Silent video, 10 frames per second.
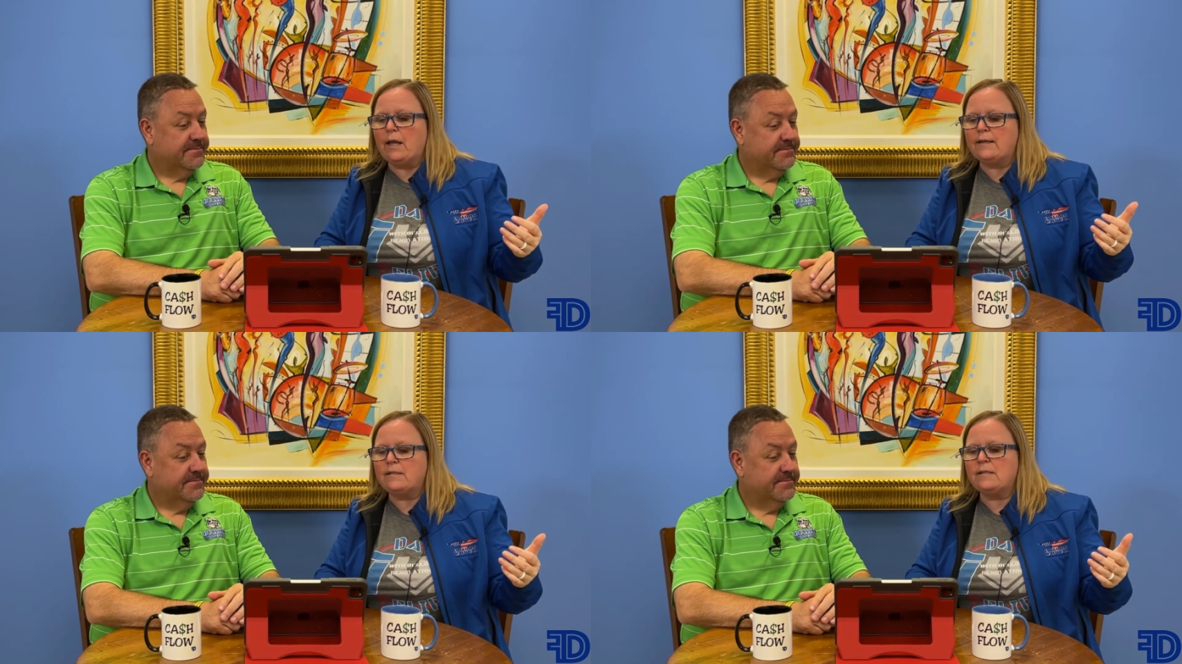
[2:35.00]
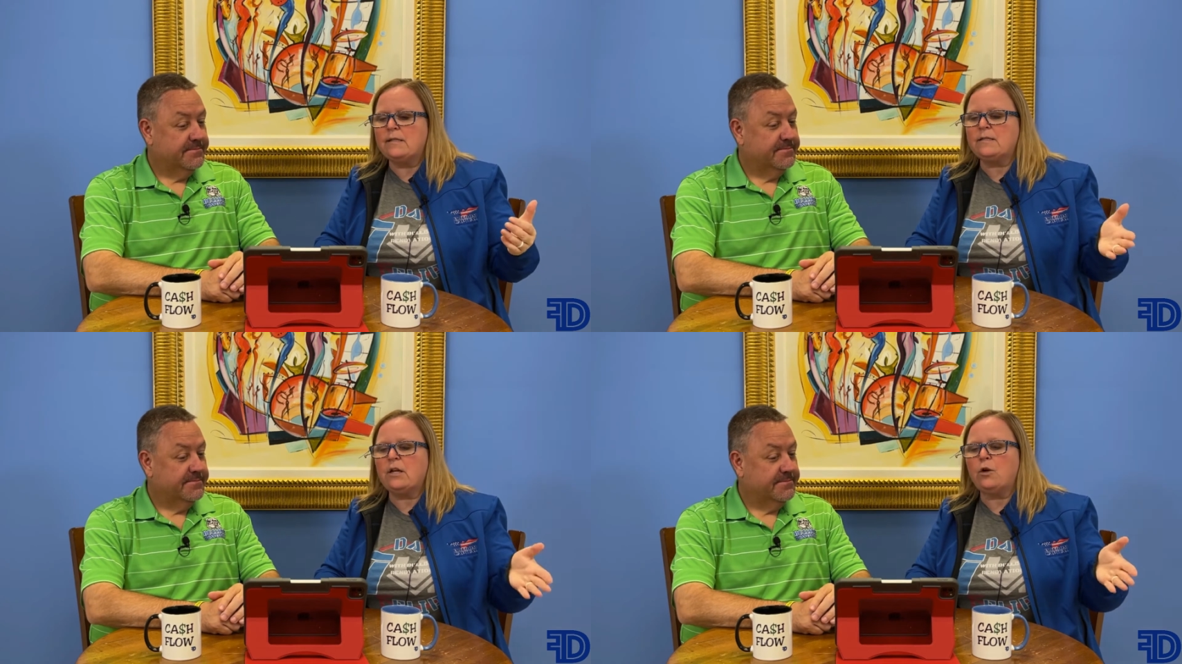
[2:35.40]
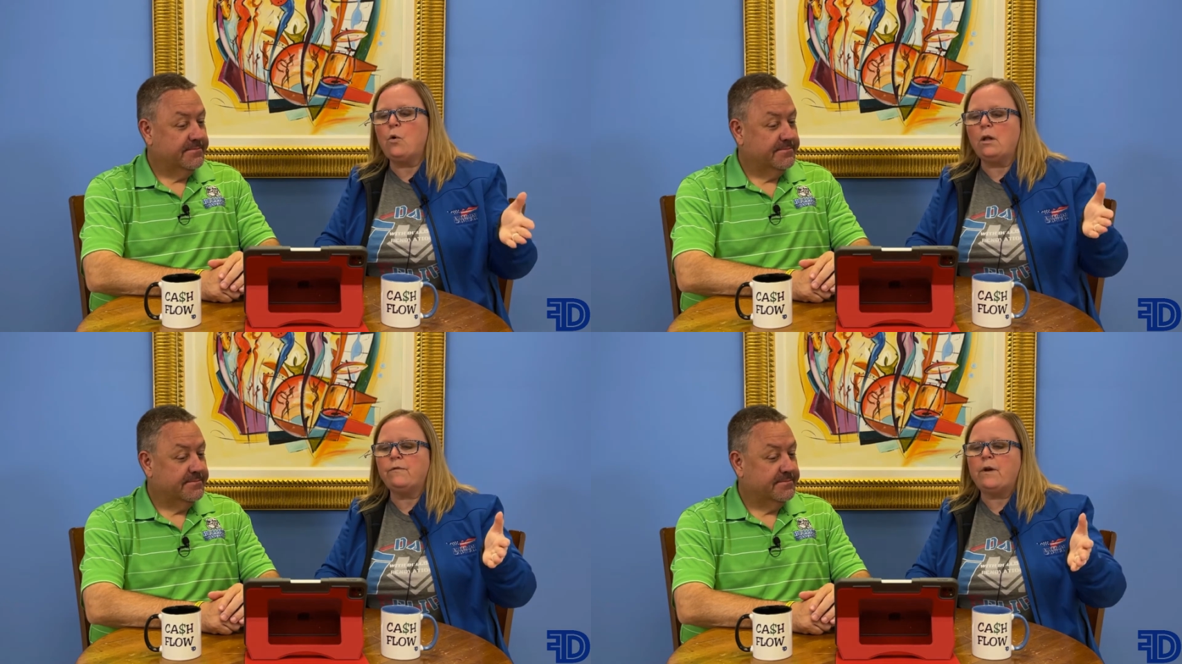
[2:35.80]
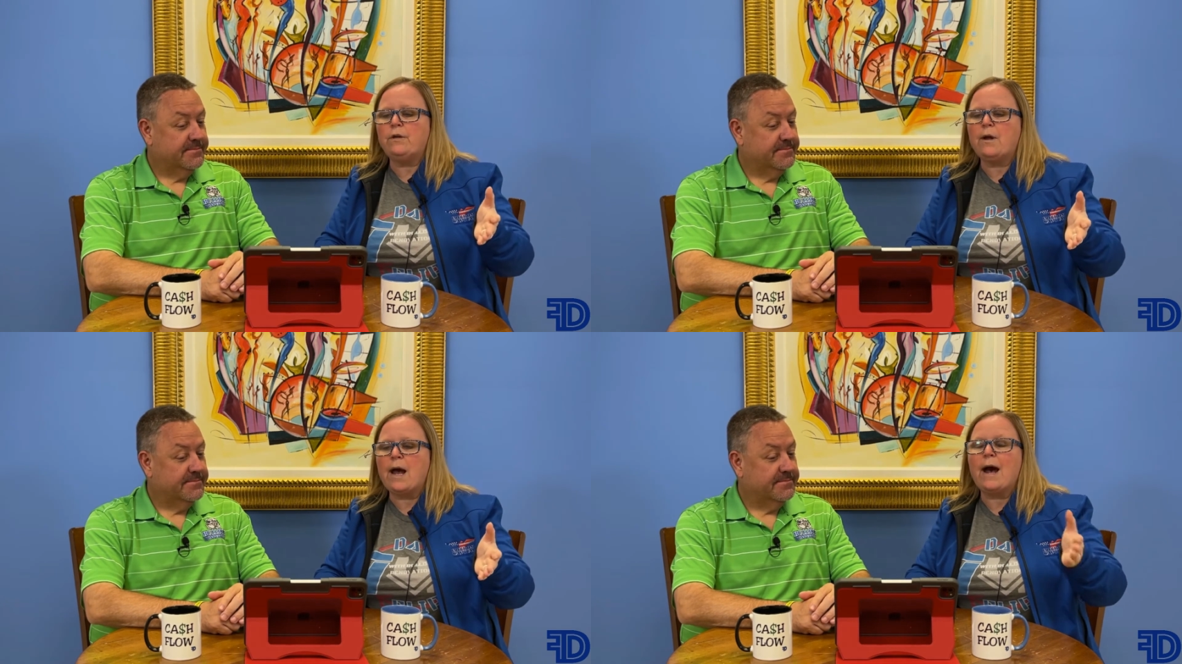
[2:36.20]
Speaker 1: license, it's going to qualify
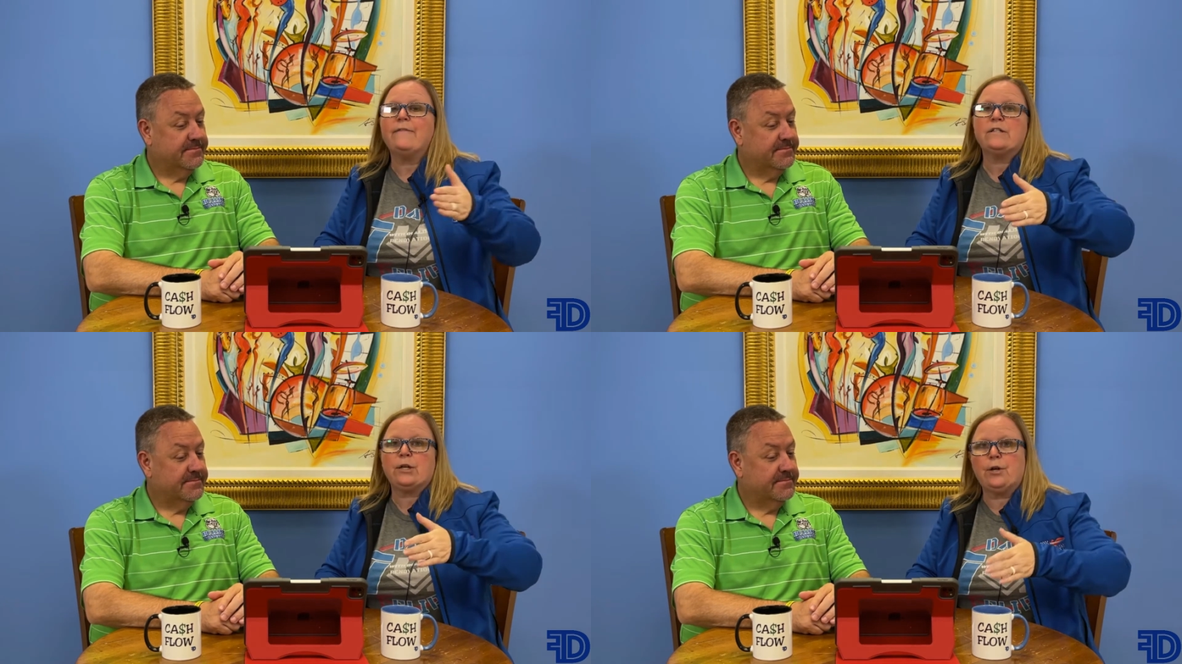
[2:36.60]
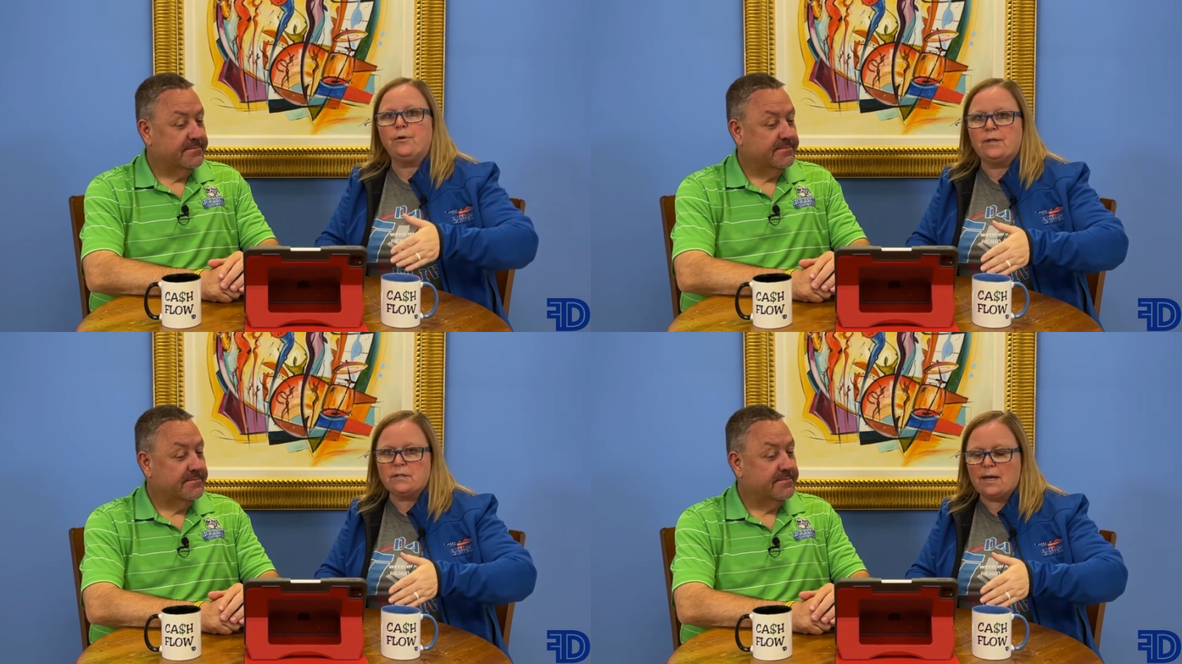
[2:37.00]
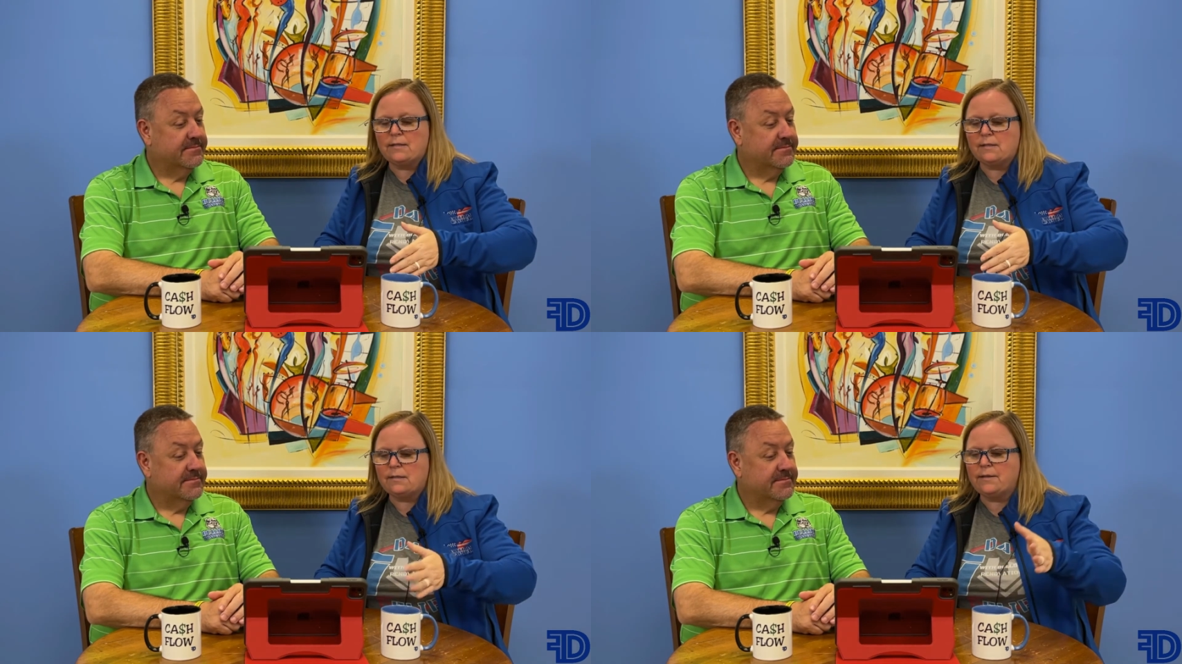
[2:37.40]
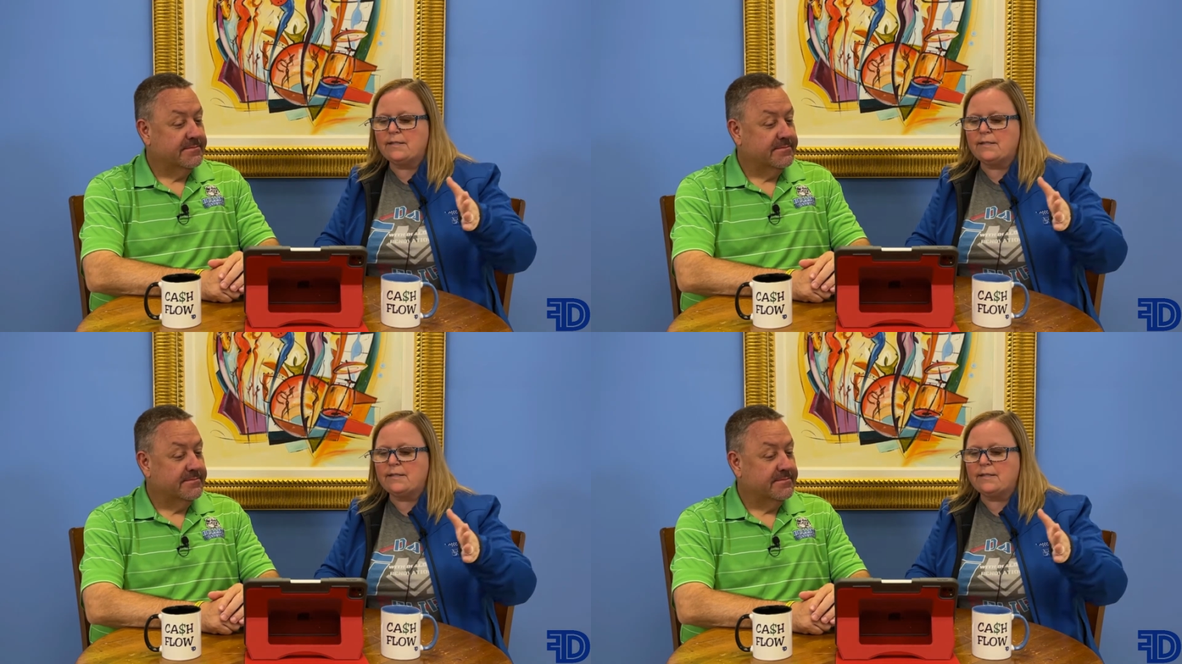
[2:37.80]
you to have a securities license.